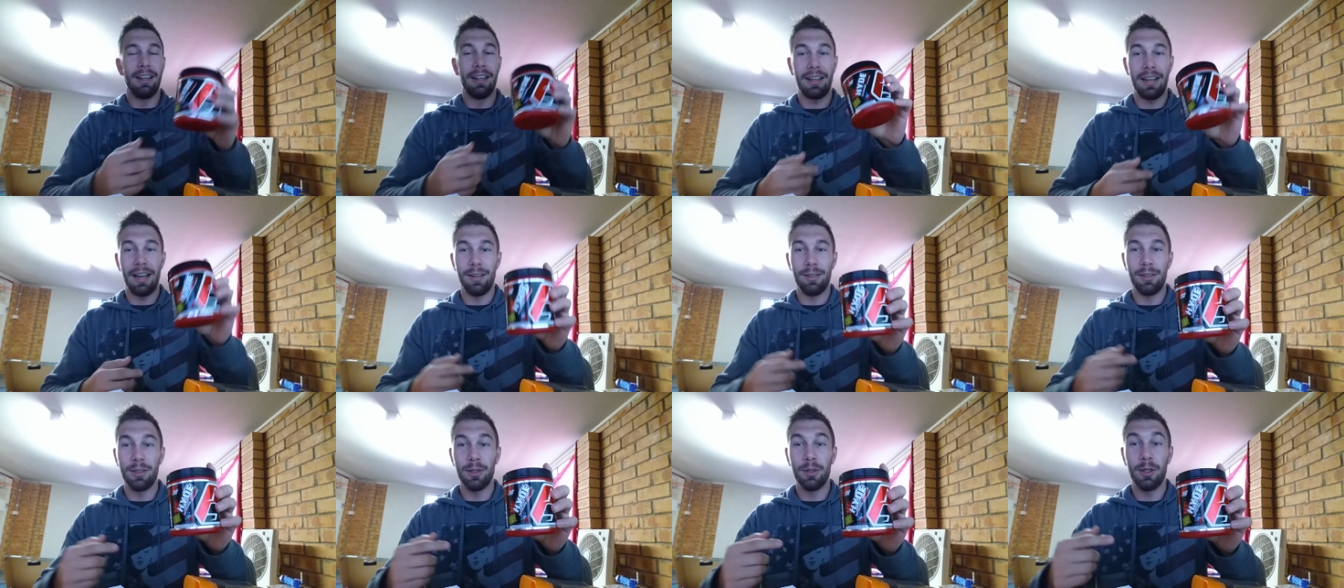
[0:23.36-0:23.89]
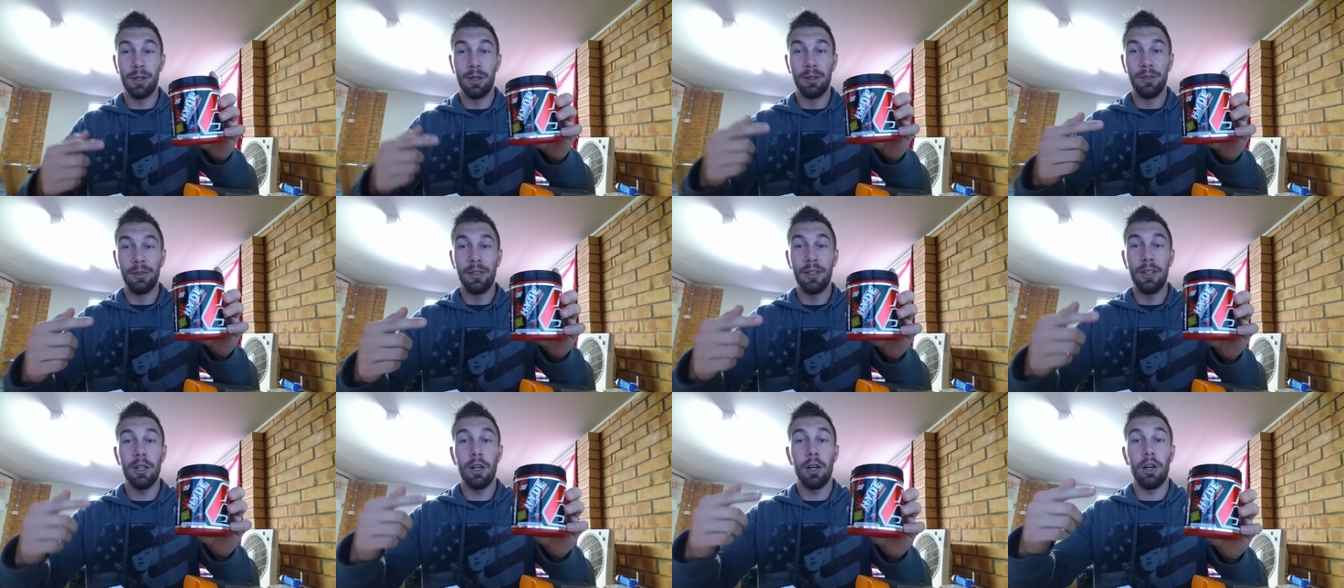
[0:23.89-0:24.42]
Okay, we're doing a
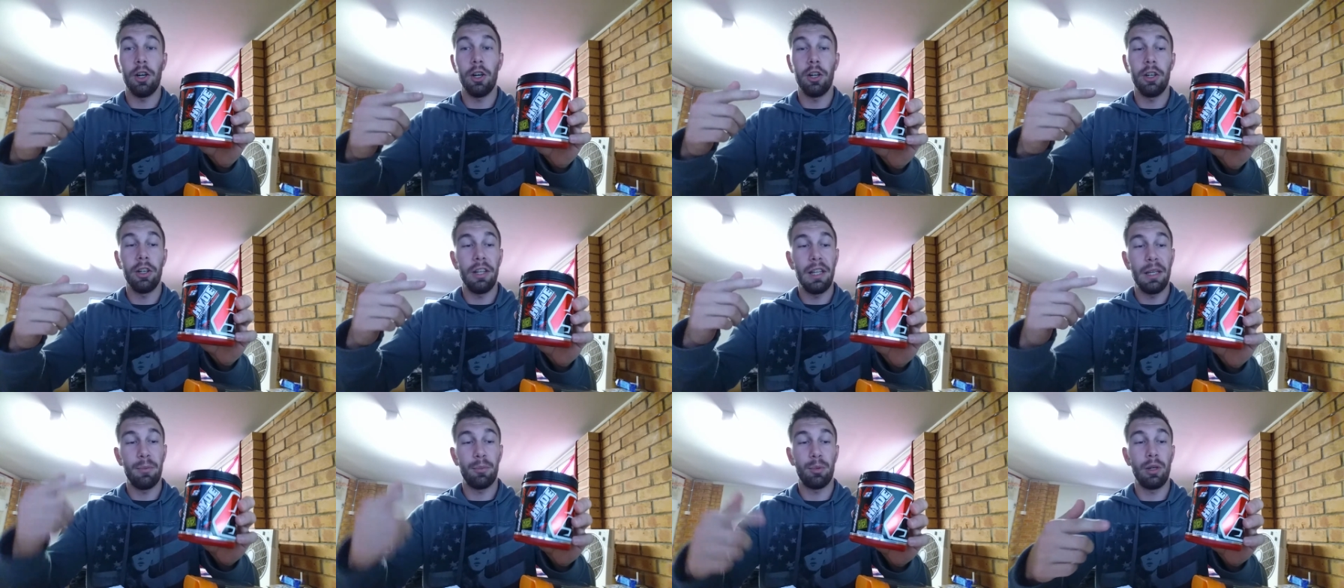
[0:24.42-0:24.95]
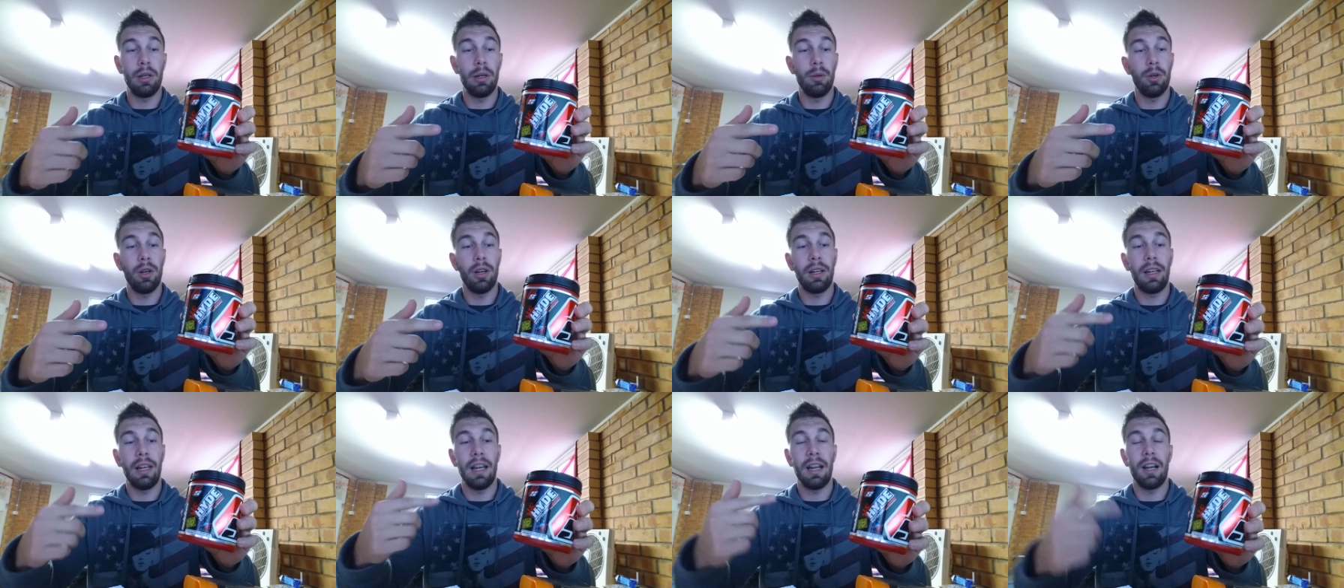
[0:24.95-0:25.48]
review on the
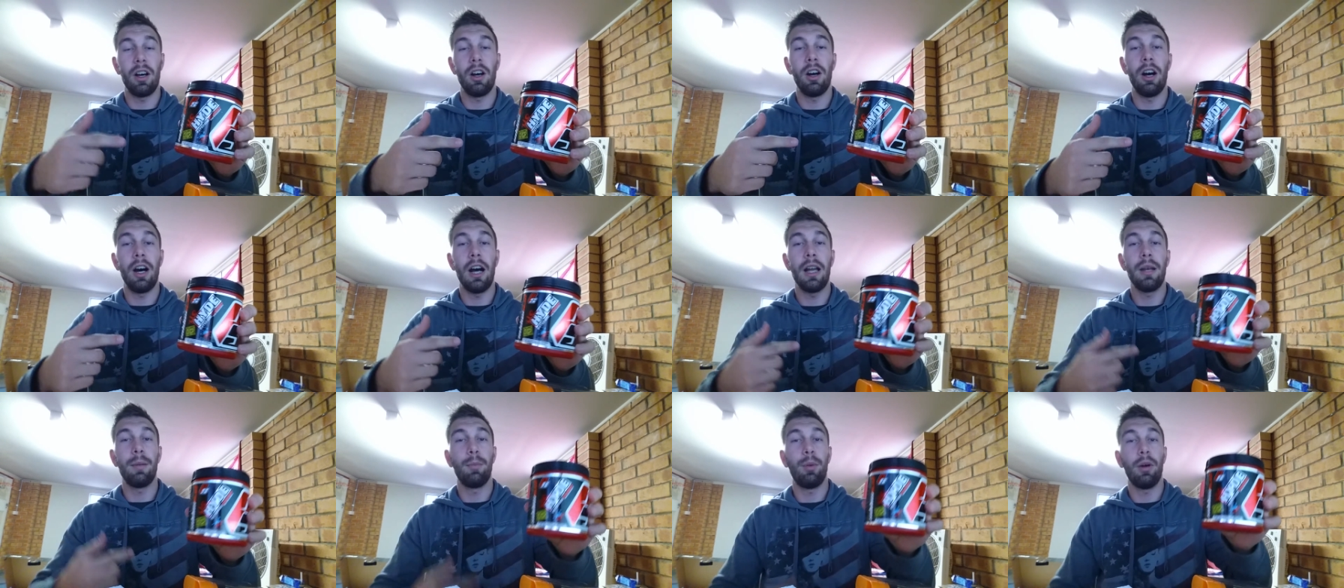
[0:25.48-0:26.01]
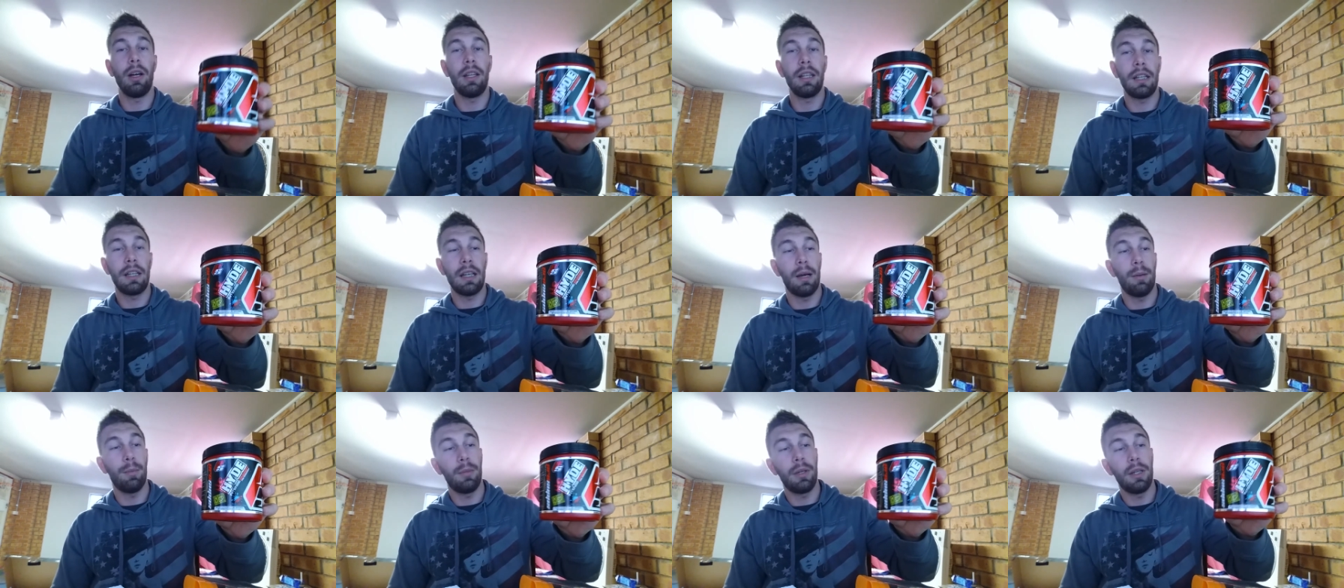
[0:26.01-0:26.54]
pre-workout HYDE by the
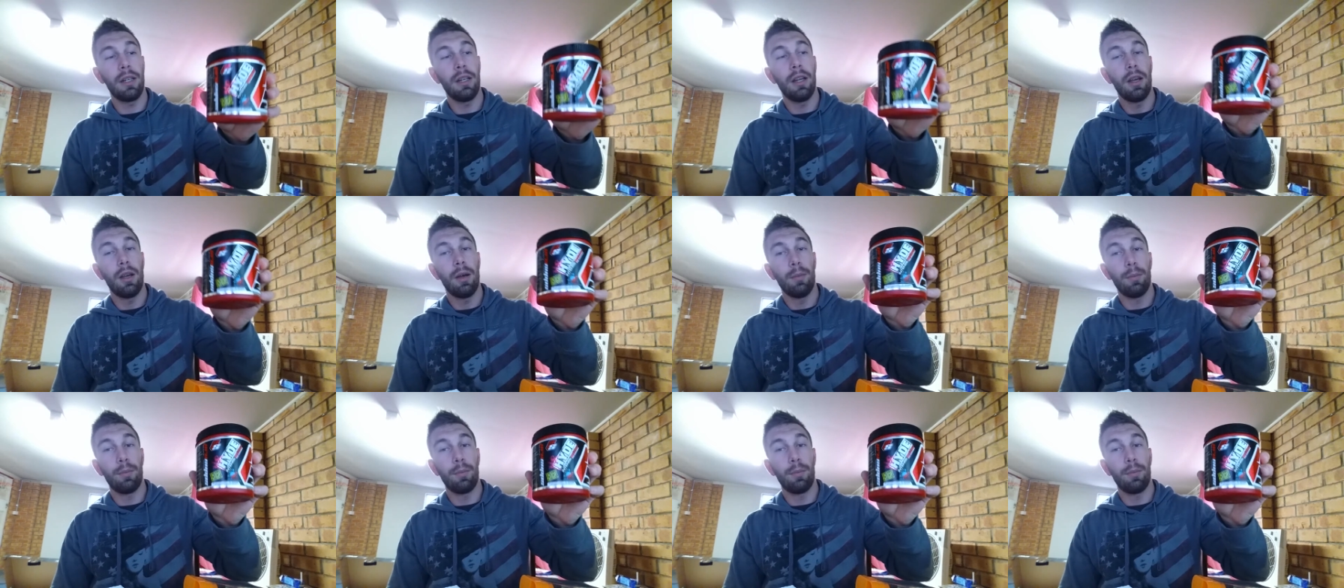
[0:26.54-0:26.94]
company